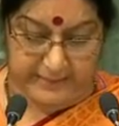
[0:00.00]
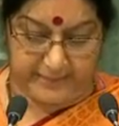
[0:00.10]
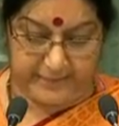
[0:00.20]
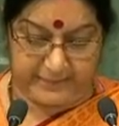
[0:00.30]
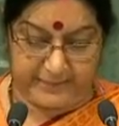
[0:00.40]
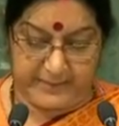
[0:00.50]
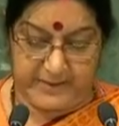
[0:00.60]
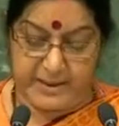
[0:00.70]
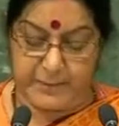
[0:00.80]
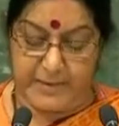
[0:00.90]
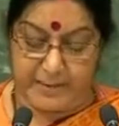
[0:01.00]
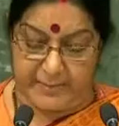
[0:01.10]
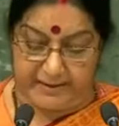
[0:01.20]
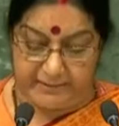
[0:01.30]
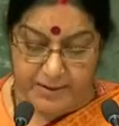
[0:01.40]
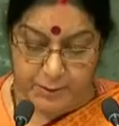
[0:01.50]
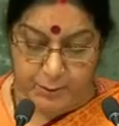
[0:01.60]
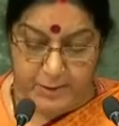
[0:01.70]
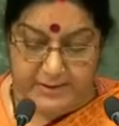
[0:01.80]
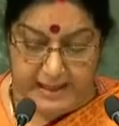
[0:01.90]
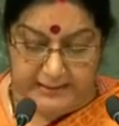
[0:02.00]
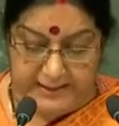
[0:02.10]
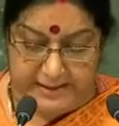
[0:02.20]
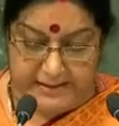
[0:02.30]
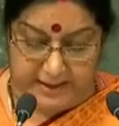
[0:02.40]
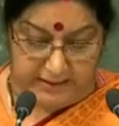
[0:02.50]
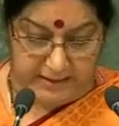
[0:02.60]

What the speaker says: We have launched an ambitious domestic effort